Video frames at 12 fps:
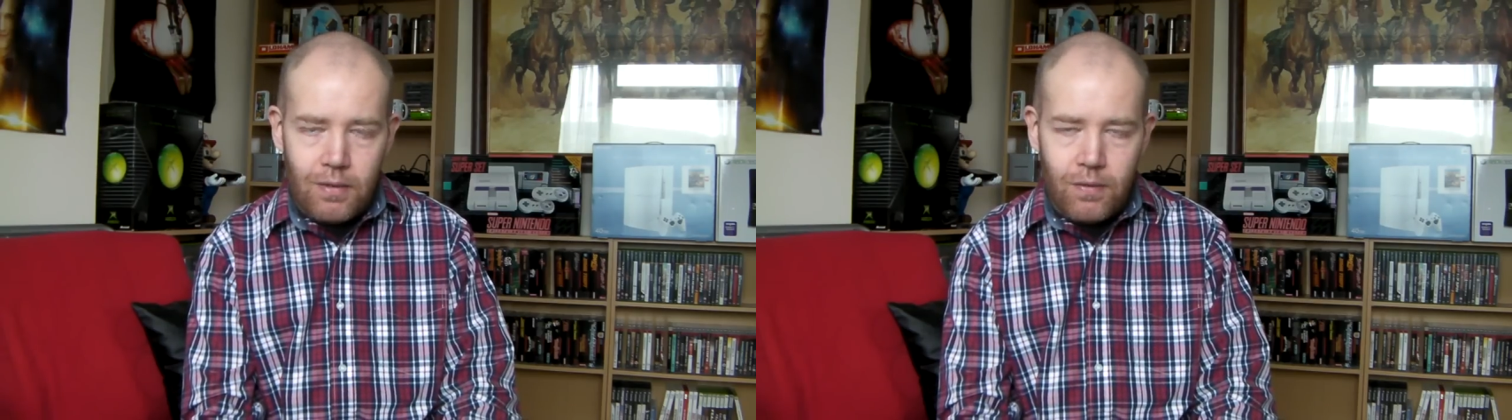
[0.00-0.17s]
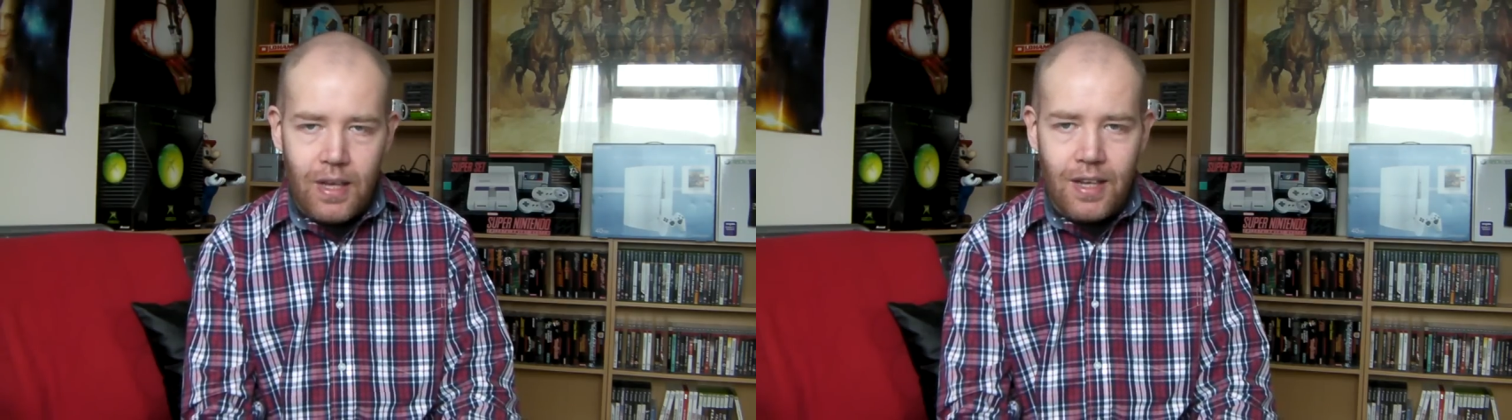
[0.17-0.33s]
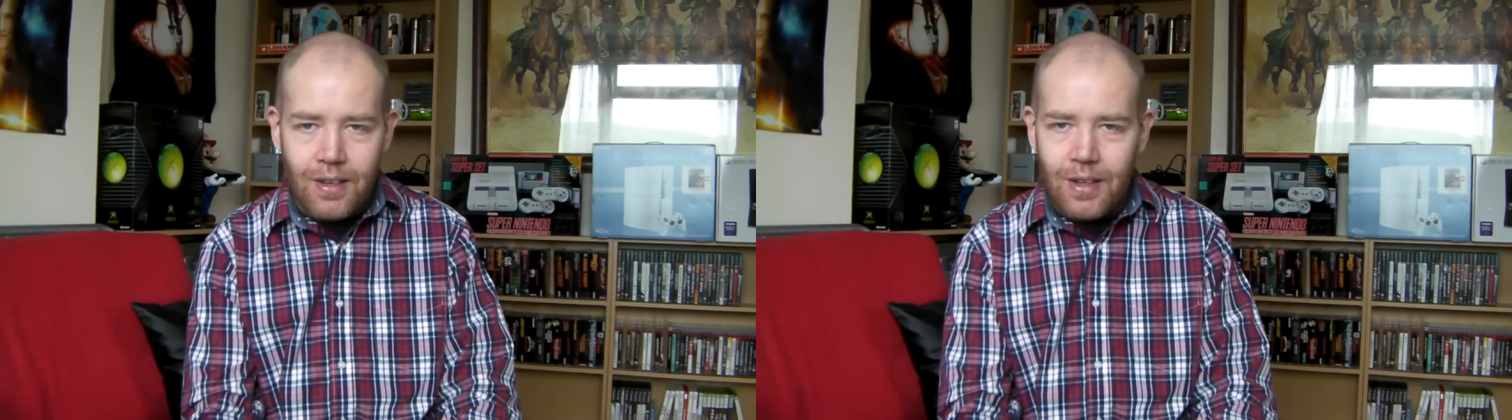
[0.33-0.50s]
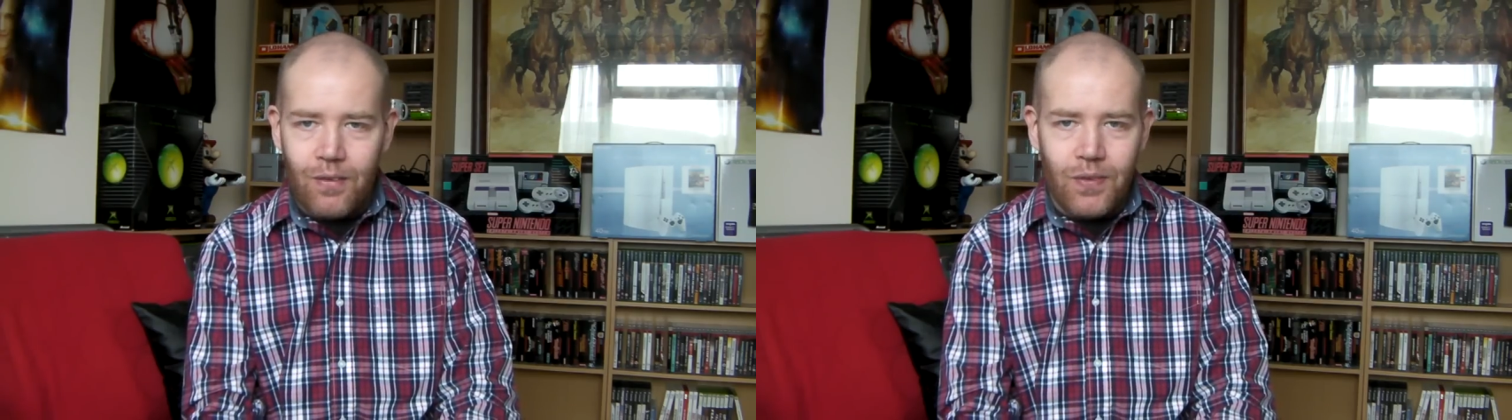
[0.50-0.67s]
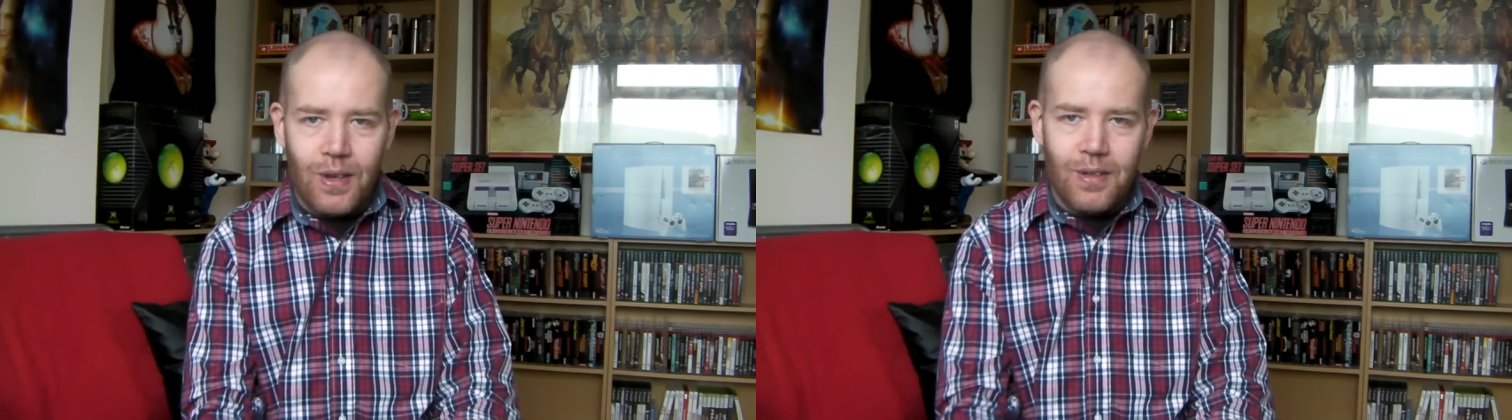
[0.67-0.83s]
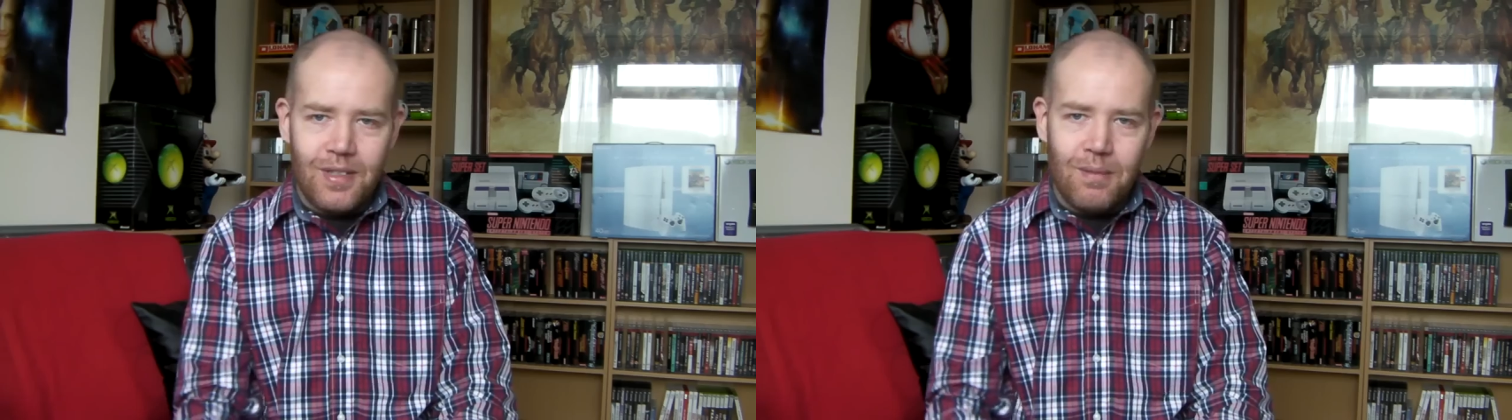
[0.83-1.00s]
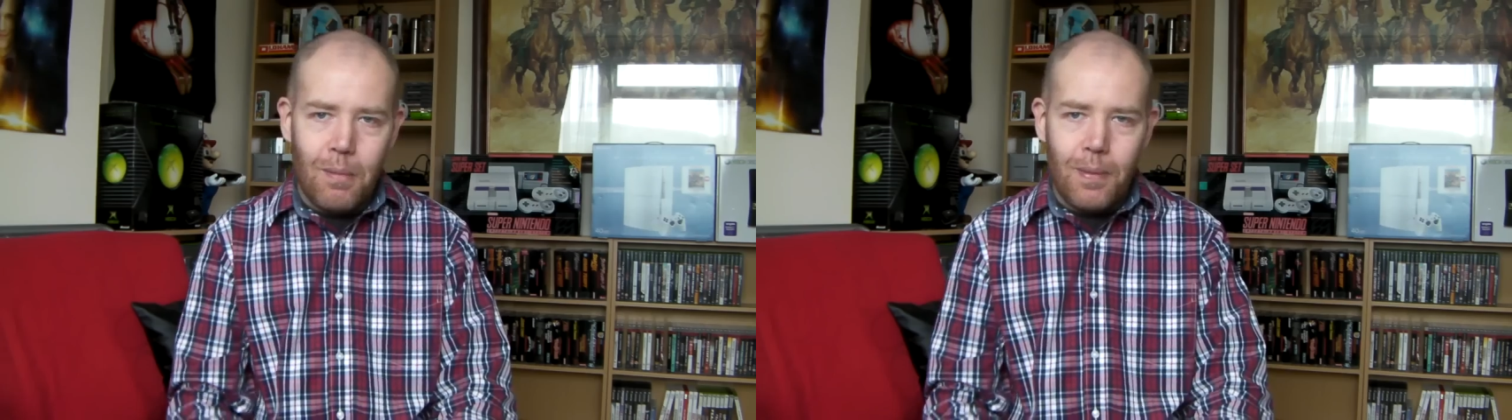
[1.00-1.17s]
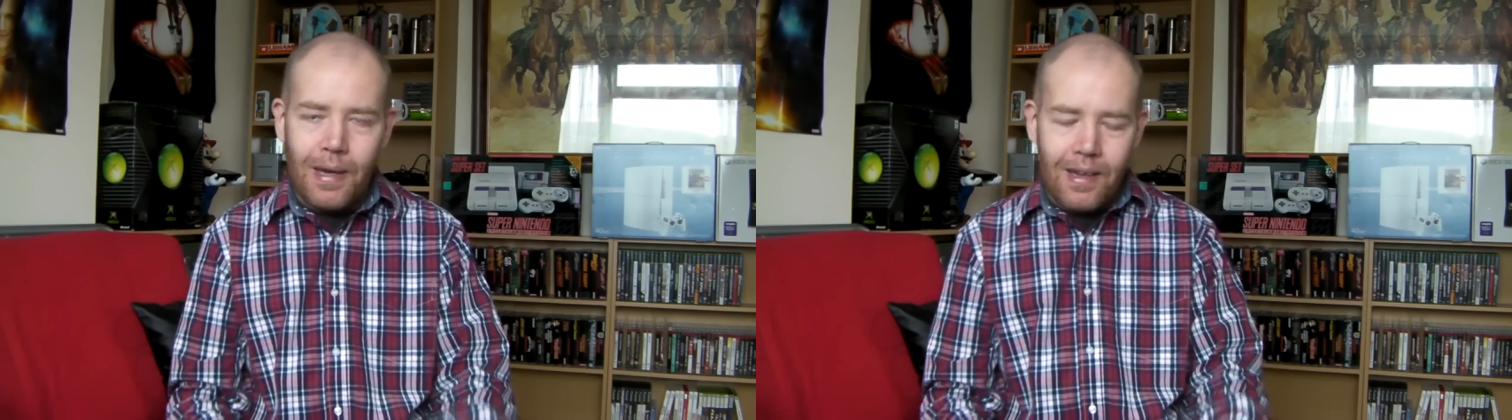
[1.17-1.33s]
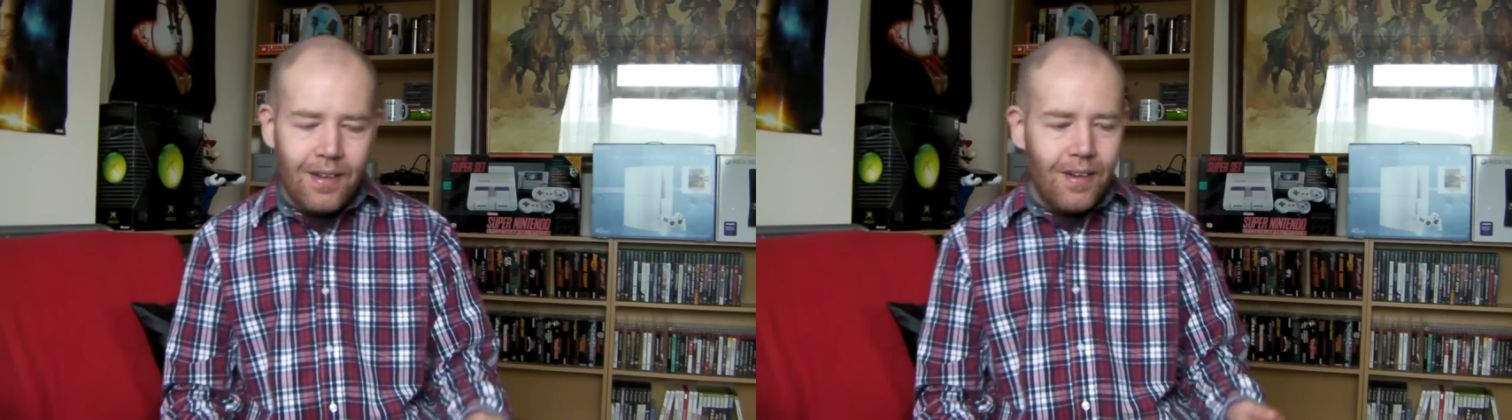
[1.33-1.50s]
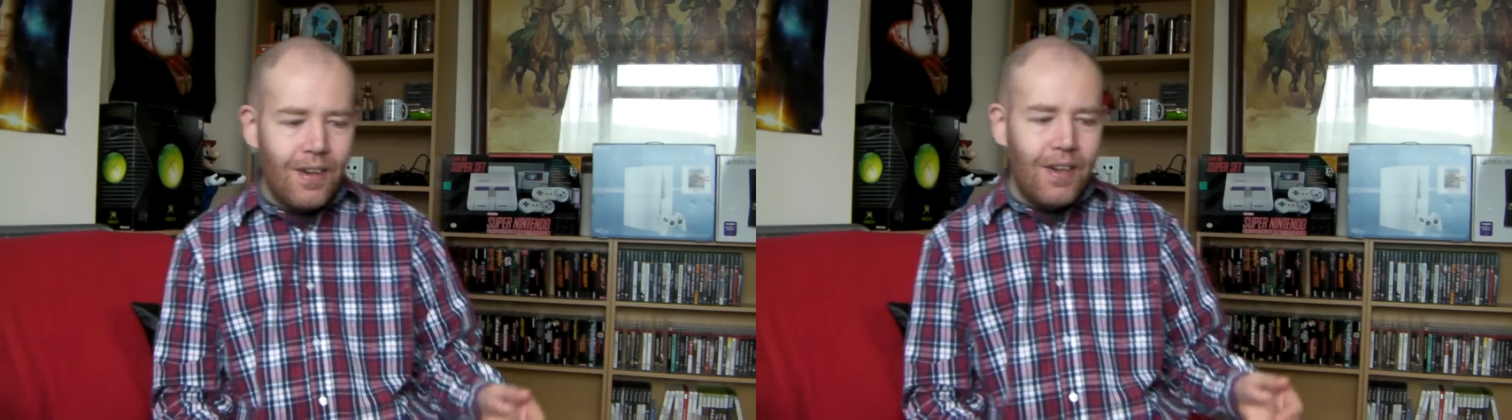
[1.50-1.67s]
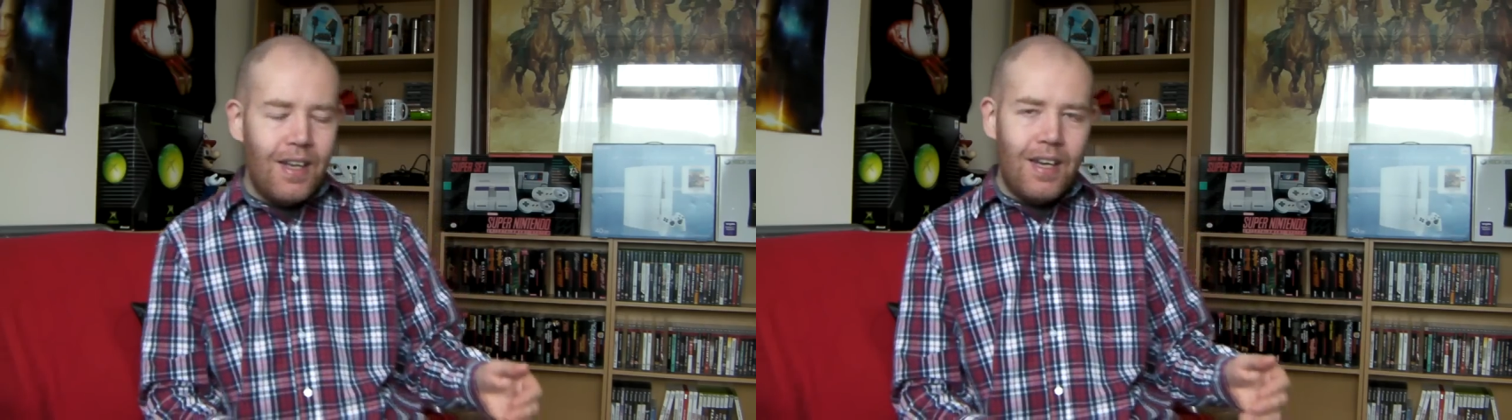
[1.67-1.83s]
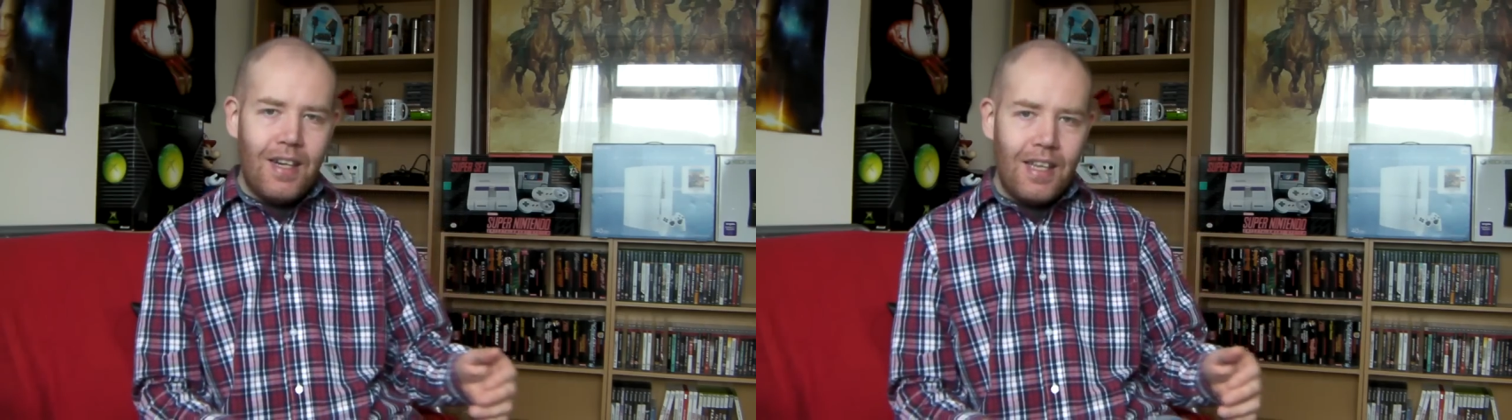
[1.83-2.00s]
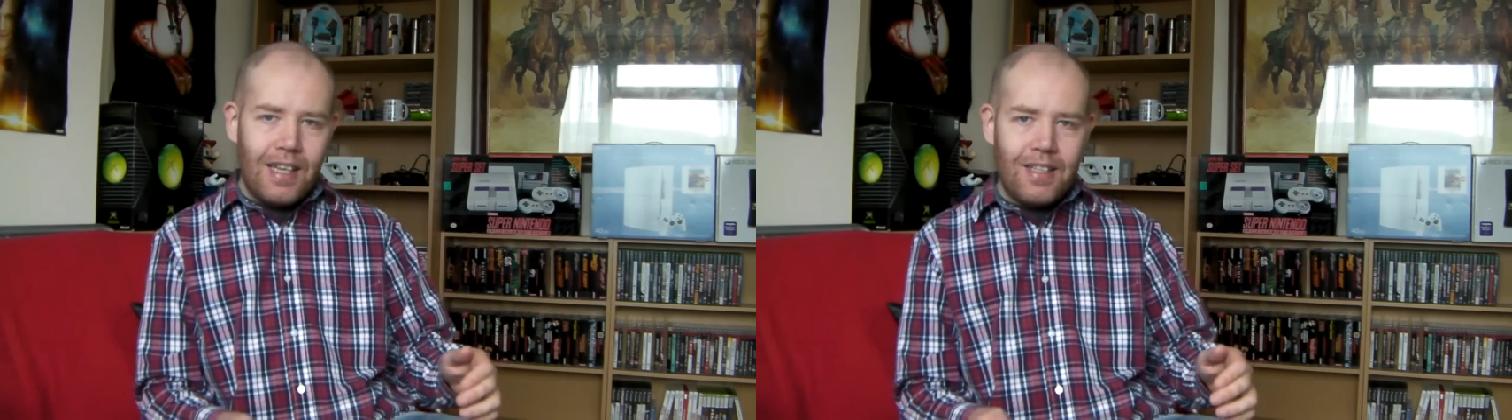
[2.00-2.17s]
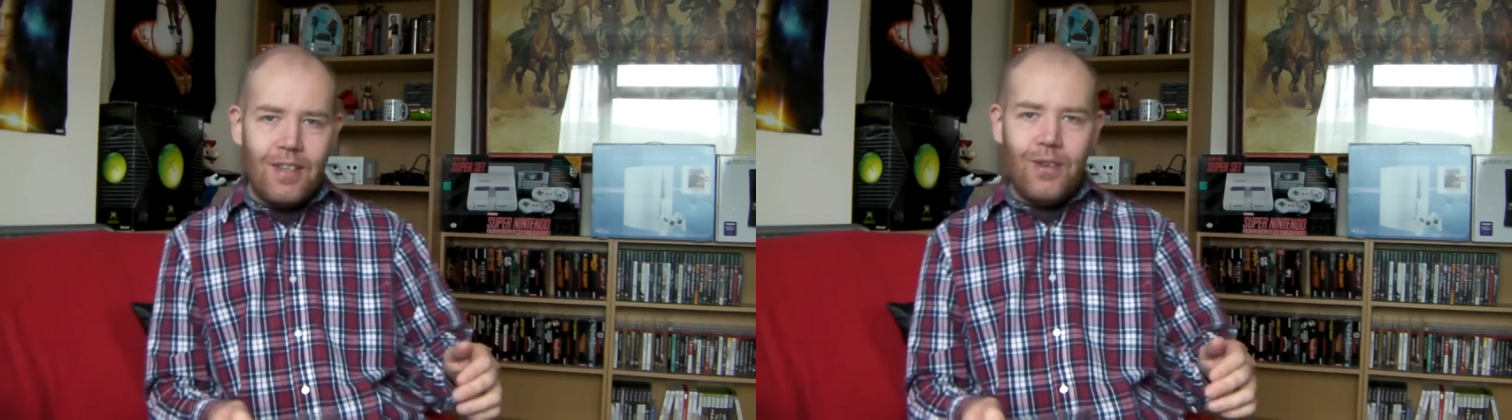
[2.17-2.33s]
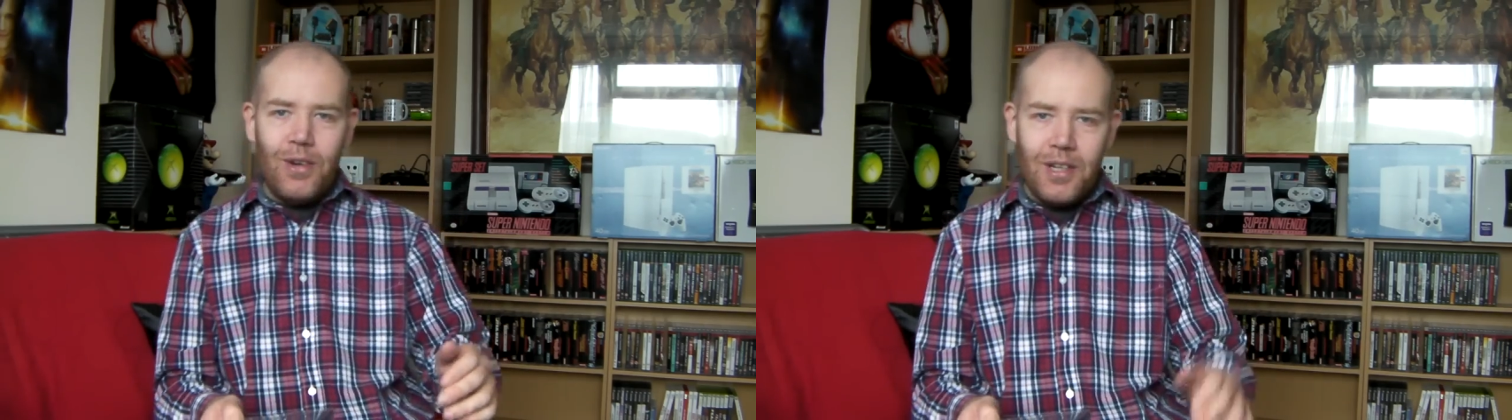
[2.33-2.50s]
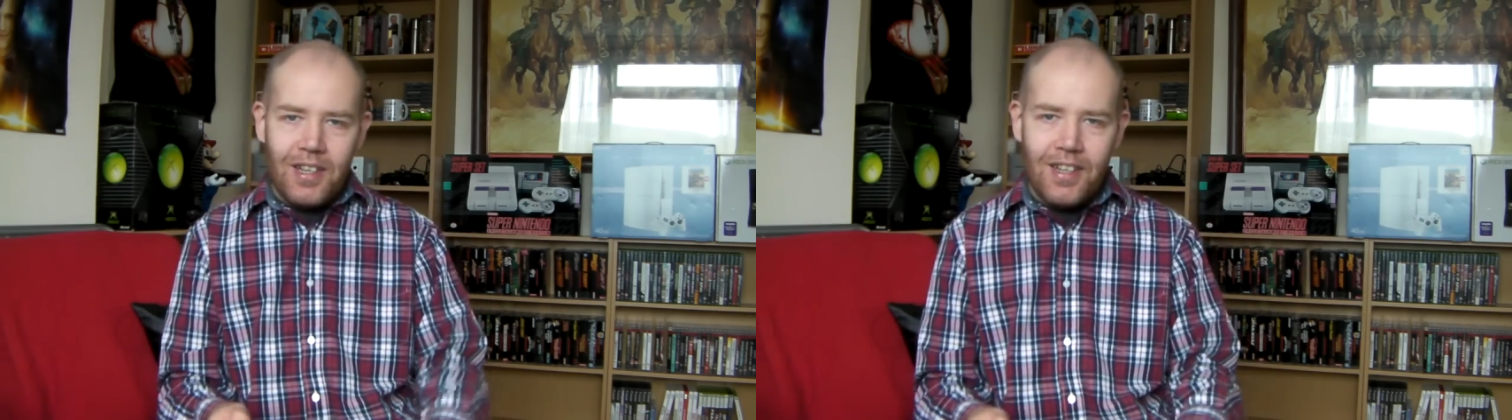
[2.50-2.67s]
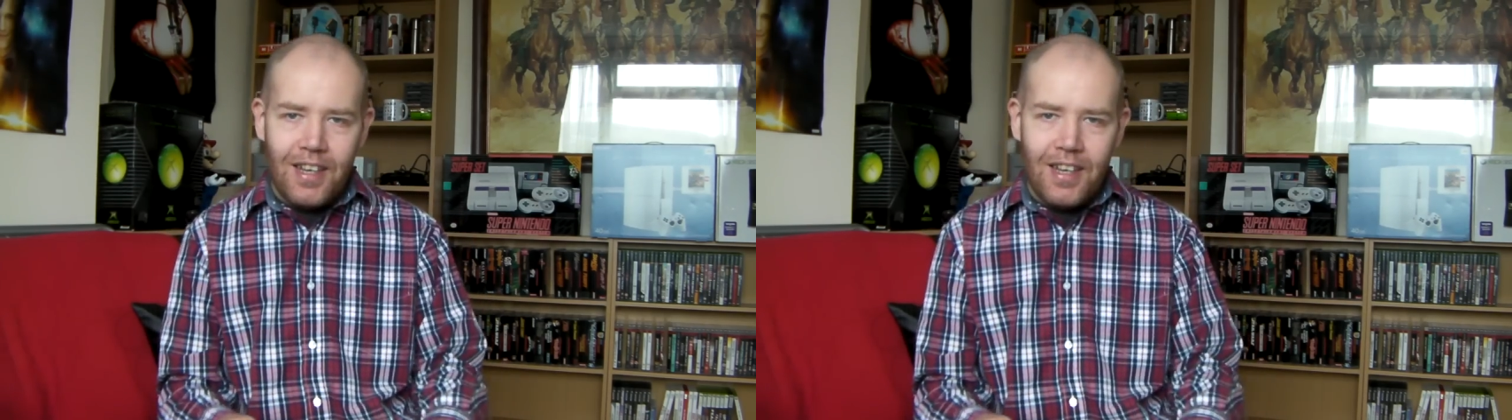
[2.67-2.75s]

It confuses him a bit, and he gets annoyed.